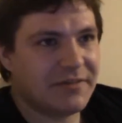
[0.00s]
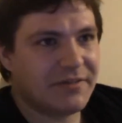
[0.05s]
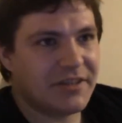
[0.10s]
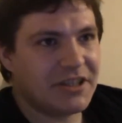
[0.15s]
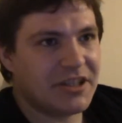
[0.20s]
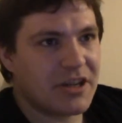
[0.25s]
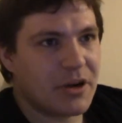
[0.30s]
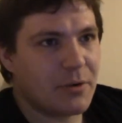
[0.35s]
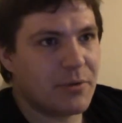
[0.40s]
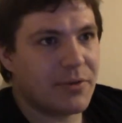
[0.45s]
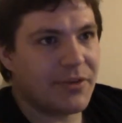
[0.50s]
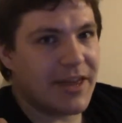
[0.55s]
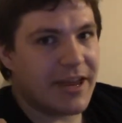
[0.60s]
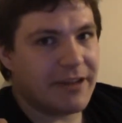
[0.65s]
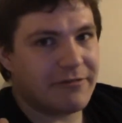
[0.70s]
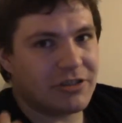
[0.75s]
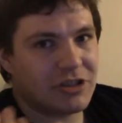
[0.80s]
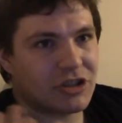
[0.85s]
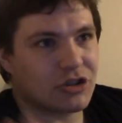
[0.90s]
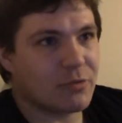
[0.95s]
video,
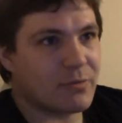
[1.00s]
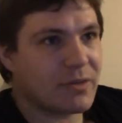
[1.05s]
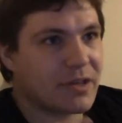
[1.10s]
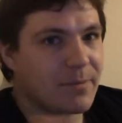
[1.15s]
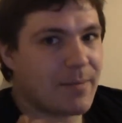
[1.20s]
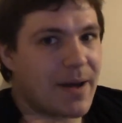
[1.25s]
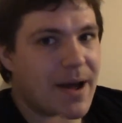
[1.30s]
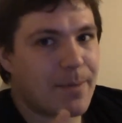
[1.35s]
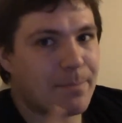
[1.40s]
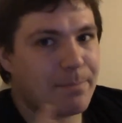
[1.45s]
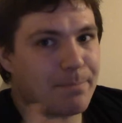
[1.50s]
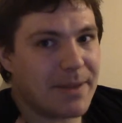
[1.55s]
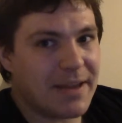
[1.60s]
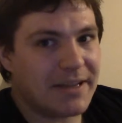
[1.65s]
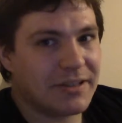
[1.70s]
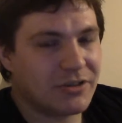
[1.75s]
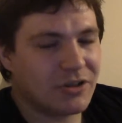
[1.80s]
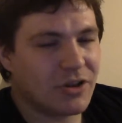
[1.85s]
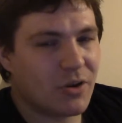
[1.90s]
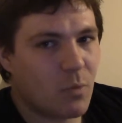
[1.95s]
there is something about
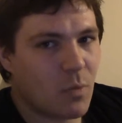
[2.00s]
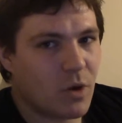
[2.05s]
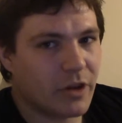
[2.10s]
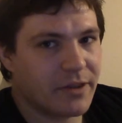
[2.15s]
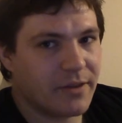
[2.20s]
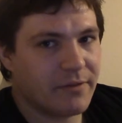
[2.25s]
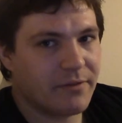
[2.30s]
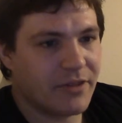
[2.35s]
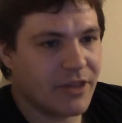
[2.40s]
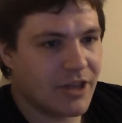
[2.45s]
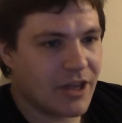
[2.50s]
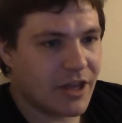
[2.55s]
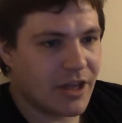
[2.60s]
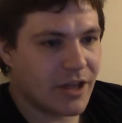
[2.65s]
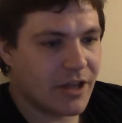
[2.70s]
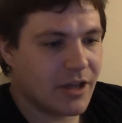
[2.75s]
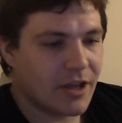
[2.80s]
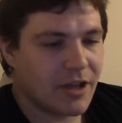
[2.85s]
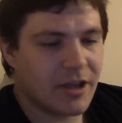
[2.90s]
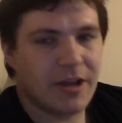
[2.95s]
pinned on one of
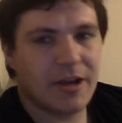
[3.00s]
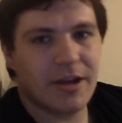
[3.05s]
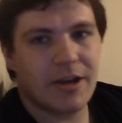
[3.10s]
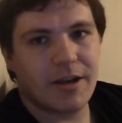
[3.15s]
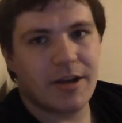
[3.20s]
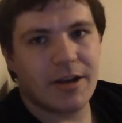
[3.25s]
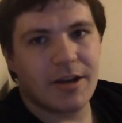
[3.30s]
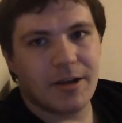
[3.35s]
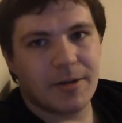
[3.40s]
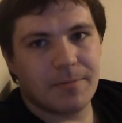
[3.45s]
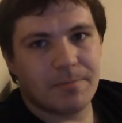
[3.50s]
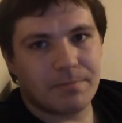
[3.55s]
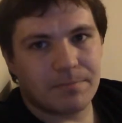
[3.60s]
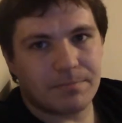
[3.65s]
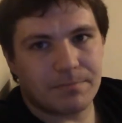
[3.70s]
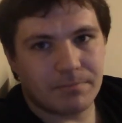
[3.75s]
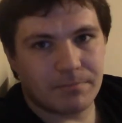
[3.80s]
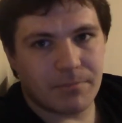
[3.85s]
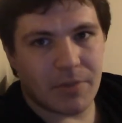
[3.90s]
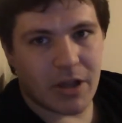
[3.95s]
the
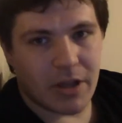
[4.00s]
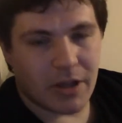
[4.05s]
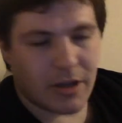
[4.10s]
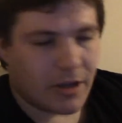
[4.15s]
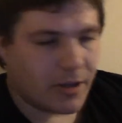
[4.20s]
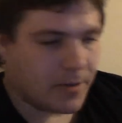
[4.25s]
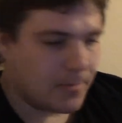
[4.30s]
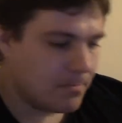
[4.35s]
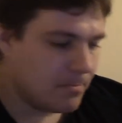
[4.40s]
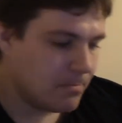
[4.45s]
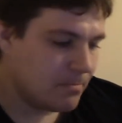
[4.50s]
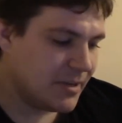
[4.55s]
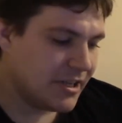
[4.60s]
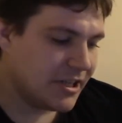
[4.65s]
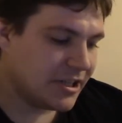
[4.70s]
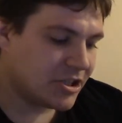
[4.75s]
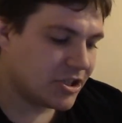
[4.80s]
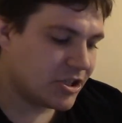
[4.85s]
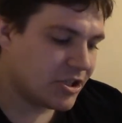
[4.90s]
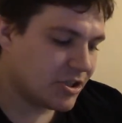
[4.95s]

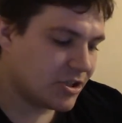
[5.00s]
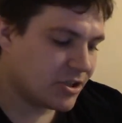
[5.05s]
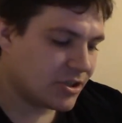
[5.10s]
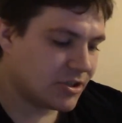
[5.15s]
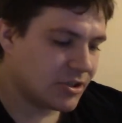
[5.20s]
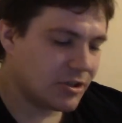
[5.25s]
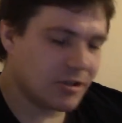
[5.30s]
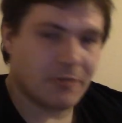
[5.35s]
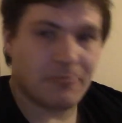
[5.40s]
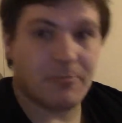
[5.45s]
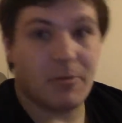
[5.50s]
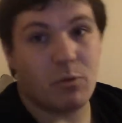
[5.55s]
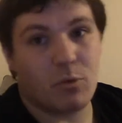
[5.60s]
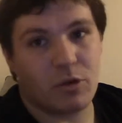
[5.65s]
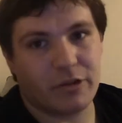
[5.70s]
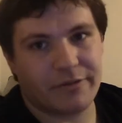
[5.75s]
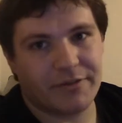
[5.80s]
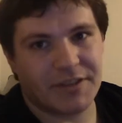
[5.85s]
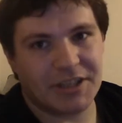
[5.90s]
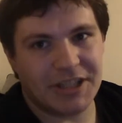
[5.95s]
miniatures on
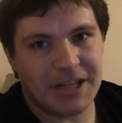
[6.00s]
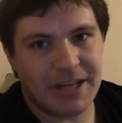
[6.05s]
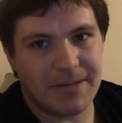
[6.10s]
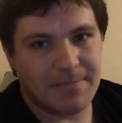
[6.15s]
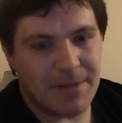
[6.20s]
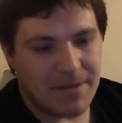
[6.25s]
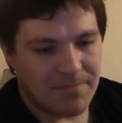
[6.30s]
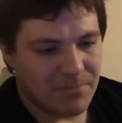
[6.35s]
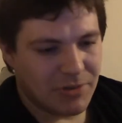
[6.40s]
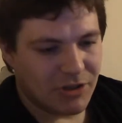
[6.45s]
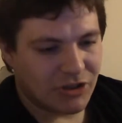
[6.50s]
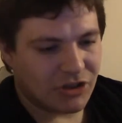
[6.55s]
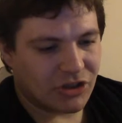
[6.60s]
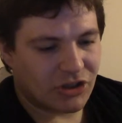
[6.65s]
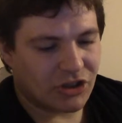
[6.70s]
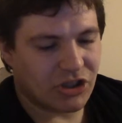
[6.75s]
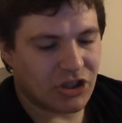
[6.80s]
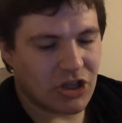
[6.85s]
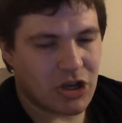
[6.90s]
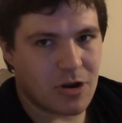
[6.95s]
one of the team members,
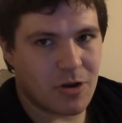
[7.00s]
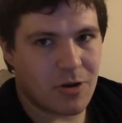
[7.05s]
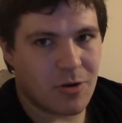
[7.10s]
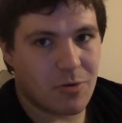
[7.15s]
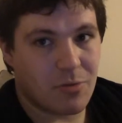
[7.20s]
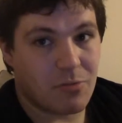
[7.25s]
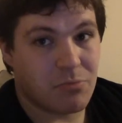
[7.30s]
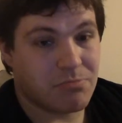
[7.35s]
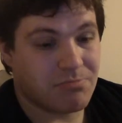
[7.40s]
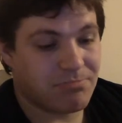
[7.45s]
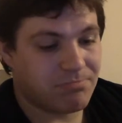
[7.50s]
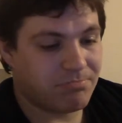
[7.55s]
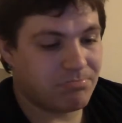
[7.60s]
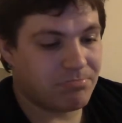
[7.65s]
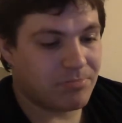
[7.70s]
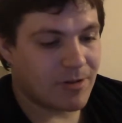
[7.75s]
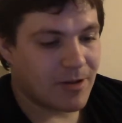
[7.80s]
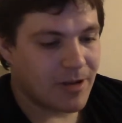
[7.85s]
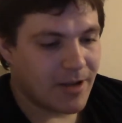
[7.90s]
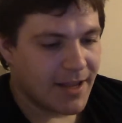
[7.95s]
so
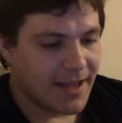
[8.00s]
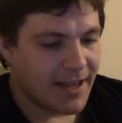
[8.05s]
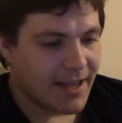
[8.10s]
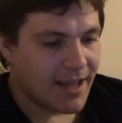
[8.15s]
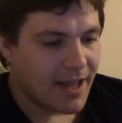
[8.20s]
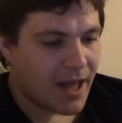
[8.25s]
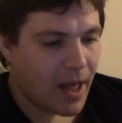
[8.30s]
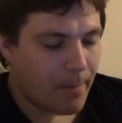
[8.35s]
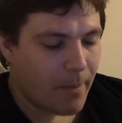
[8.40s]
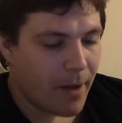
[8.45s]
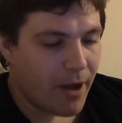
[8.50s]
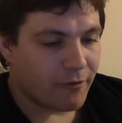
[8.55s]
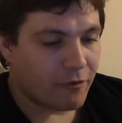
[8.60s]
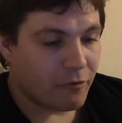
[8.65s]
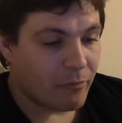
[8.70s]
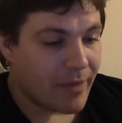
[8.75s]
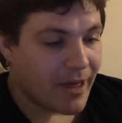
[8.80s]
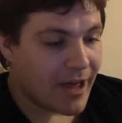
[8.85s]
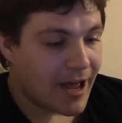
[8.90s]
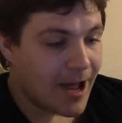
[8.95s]
apart
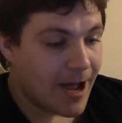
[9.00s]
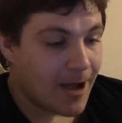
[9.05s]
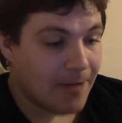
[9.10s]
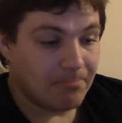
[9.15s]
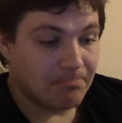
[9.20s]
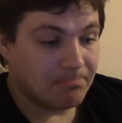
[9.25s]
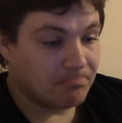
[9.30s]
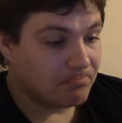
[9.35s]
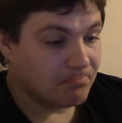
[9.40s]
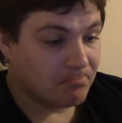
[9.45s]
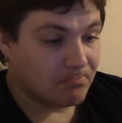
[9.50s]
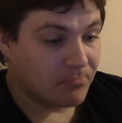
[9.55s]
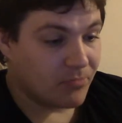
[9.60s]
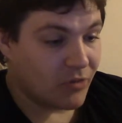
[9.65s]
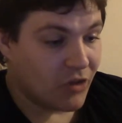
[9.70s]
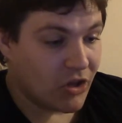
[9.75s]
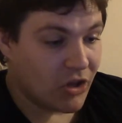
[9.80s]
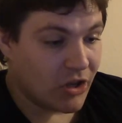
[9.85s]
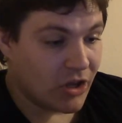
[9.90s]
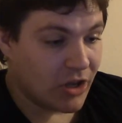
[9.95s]
from that,
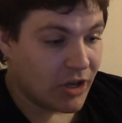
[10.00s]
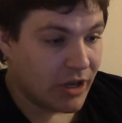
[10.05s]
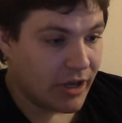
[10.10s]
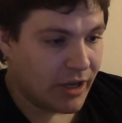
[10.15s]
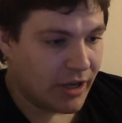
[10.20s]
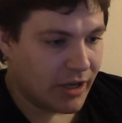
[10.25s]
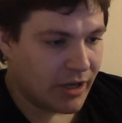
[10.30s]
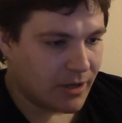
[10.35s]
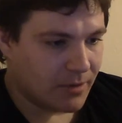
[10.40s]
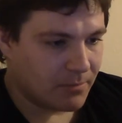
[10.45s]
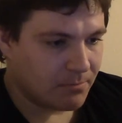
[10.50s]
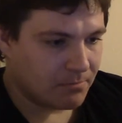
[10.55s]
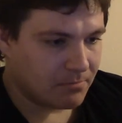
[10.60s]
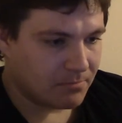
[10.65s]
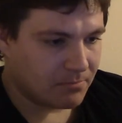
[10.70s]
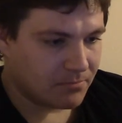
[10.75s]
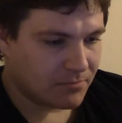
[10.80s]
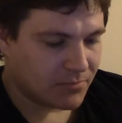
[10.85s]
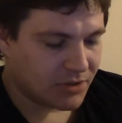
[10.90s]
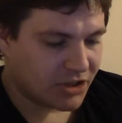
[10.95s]
the
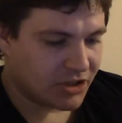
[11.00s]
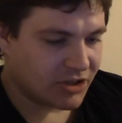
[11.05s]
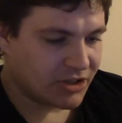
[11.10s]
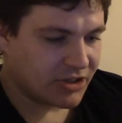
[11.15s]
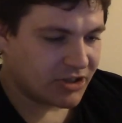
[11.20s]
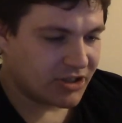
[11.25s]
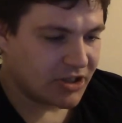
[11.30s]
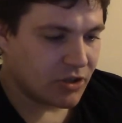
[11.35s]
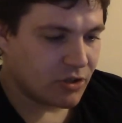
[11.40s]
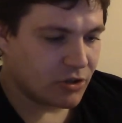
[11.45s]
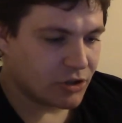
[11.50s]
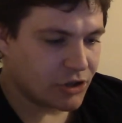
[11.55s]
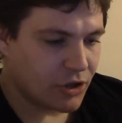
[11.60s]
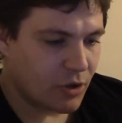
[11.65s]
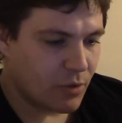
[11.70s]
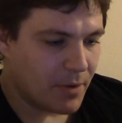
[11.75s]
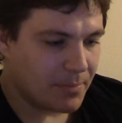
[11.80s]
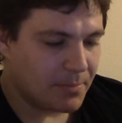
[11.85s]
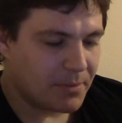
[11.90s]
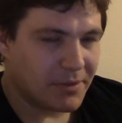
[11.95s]
single
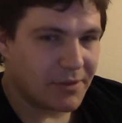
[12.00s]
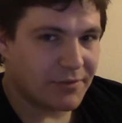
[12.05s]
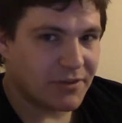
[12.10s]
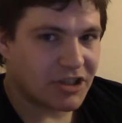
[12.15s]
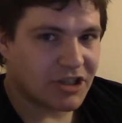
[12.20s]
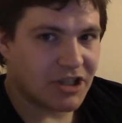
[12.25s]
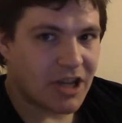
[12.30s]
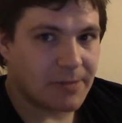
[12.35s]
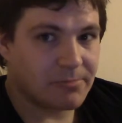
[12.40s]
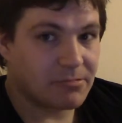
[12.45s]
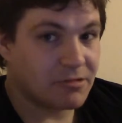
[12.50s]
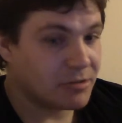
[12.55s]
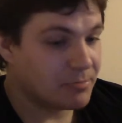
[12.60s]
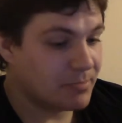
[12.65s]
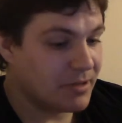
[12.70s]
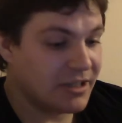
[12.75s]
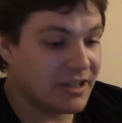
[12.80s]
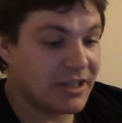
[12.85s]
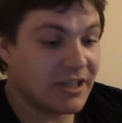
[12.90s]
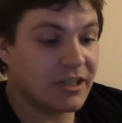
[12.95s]
shot weapon of the sniper has
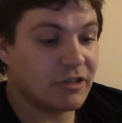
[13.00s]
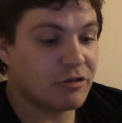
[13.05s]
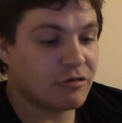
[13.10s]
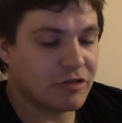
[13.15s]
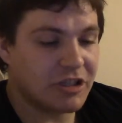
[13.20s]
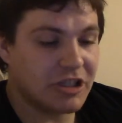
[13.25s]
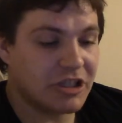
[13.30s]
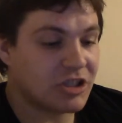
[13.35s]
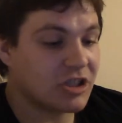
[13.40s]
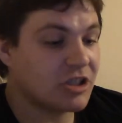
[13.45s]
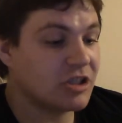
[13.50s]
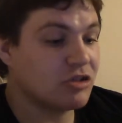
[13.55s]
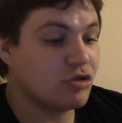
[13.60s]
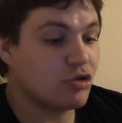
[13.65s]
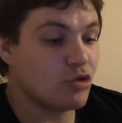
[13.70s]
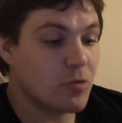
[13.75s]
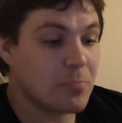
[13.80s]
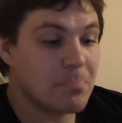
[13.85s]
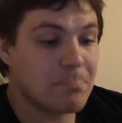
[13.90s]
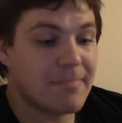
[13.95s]
been increased
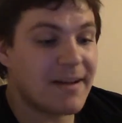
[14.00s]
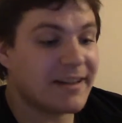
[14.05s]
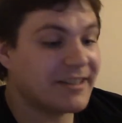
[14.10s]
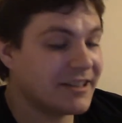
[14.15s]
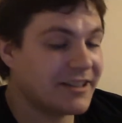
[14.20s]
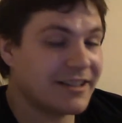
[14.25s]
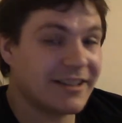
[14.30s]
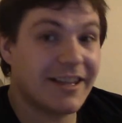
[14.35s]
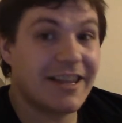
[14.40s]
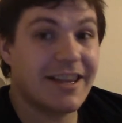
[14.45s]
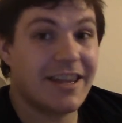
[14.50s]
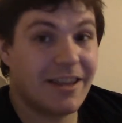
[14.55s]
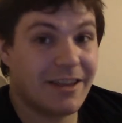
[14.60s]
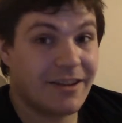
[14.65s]
dramatically,